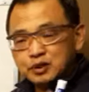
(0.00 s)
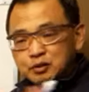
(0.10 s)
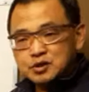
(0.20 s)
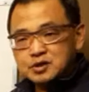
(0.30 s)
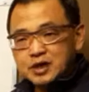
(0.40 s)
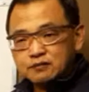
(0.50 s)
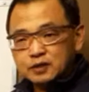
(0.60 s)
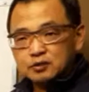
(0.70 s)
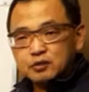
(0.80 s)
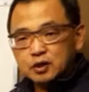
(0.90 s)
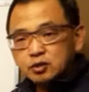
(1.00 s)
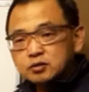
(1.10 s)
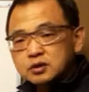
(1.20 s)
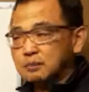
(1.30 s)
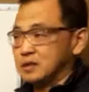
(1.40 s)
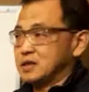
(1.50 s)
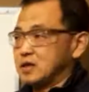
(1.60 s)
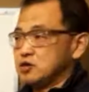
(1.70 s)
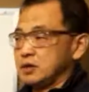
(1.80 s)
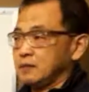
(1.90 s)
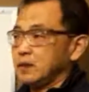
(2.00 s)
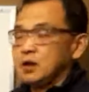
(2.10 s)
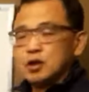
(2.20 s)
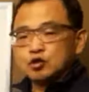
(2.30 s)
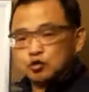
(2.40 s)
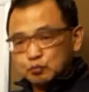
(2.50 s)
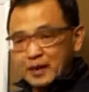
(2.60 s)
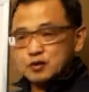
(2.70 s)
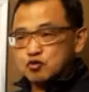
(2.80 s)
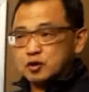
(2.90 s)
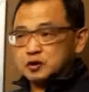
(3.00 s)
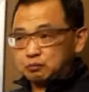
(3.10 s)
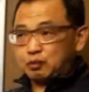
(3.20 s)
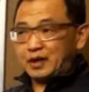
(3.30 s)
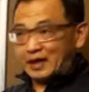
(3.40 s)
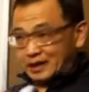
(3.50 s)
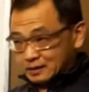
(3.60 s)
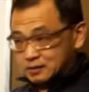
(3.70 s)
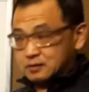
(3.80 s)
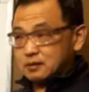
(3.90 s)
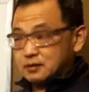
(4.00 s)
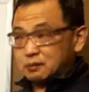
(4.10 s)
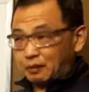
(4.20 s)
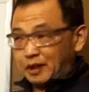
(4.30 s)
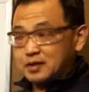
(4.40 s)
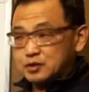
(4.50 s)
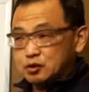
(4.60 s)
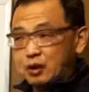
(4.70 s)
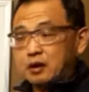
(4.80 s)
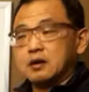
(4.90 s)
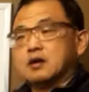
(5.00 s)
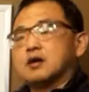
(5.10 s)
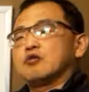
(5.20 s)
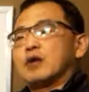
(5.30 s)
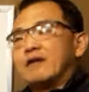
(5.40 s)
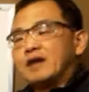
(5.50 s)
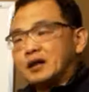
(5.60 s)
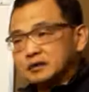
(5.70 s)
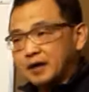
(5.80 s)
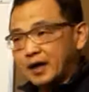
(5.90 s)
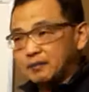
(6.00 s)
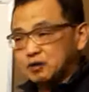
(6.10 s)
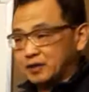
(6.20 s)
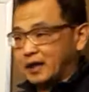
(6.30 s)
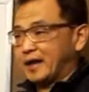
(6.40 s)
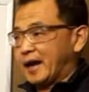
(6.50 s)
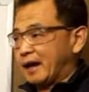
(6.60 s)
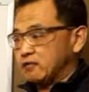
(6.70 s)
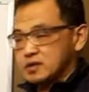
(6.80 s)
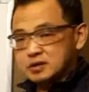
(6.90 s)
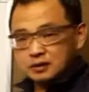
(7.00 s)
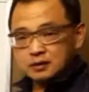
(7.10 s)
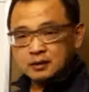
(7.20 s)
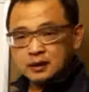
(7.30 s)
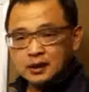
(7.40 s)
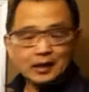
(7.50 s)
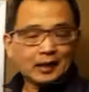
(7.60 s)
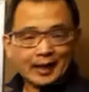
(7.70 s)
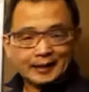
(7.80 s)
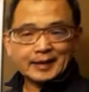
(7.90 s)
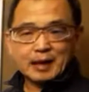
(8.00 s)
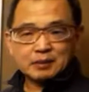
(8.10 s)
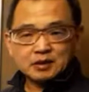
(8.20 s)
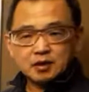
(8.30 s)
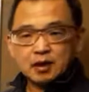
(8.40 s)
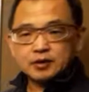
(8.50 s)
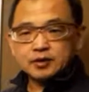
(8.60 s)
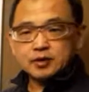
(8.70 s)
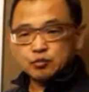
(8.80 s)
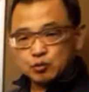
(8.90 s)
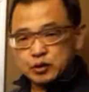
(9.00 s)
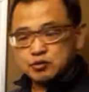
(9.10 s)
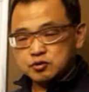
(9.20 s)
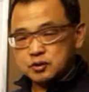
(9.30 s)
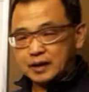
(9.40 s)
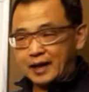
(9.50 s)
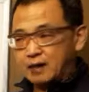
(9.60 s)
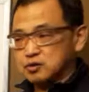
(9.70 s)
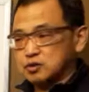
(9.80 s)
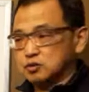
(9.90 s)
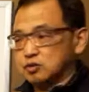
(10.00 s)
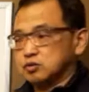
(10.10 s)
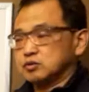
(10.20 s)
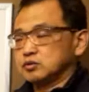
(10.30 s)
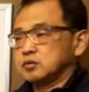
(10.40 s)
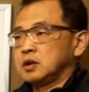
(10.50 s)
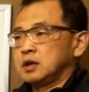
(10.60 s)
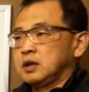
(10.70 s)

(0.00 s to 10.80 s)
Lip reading: yourself into a good position to make sure the place you are arrive on time, you get everything lined up in order, which allows you to